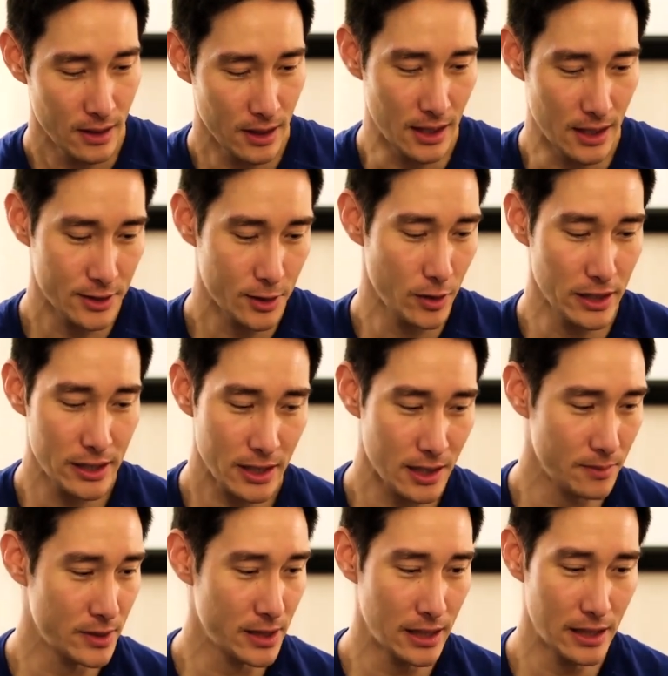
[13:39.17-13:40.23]
So this
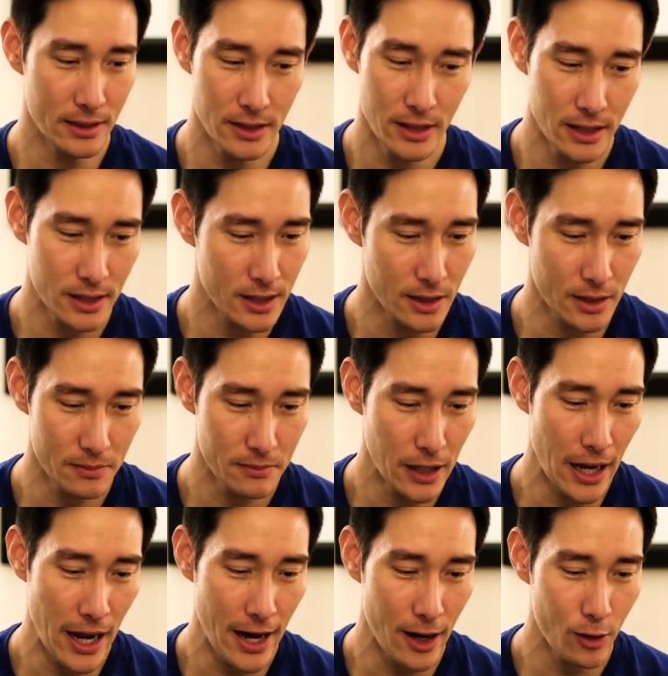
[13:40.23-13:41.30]
comes in just a
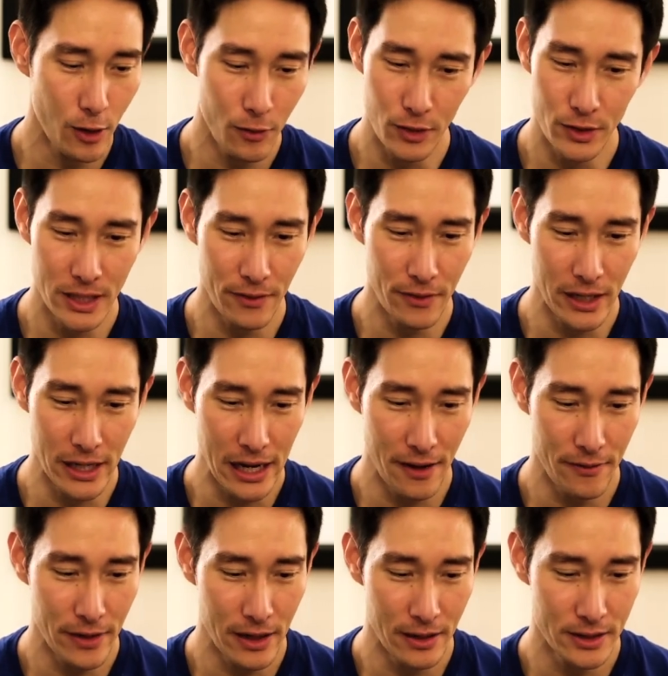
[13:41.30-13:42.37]
hair over
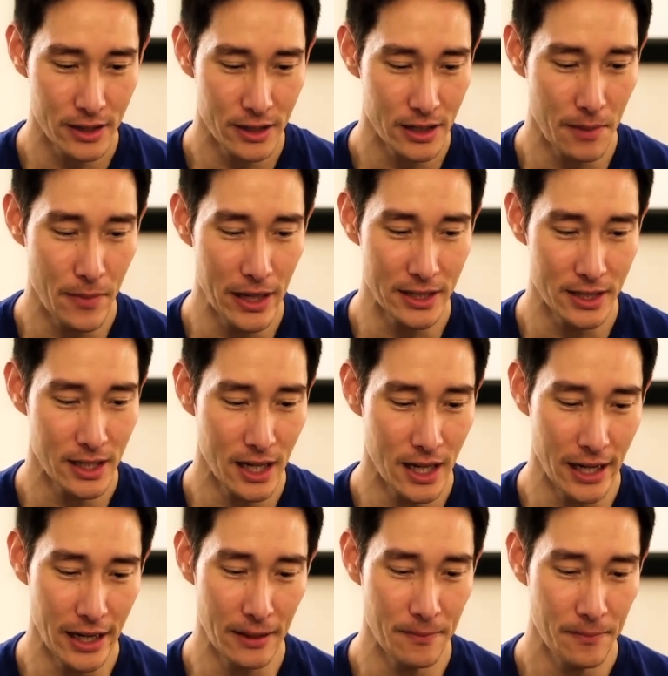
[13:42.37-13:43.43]
7.5 ounces in a men's
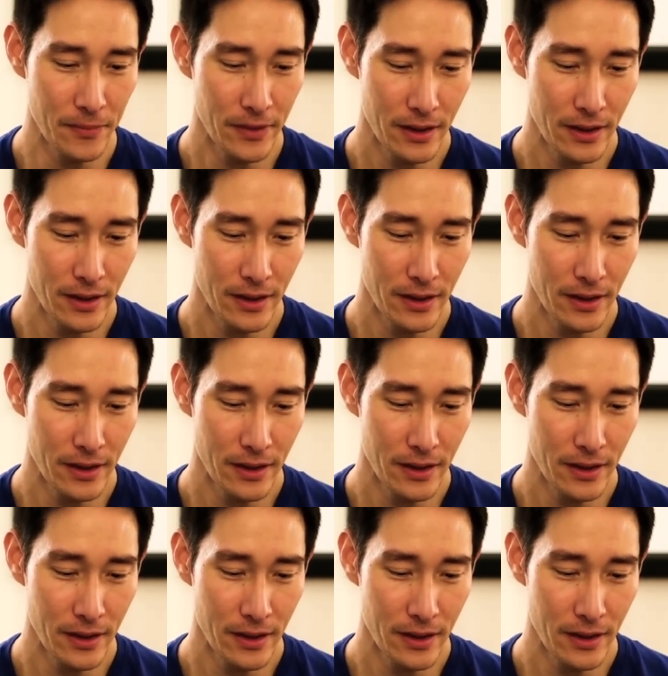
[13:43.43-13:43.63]
9.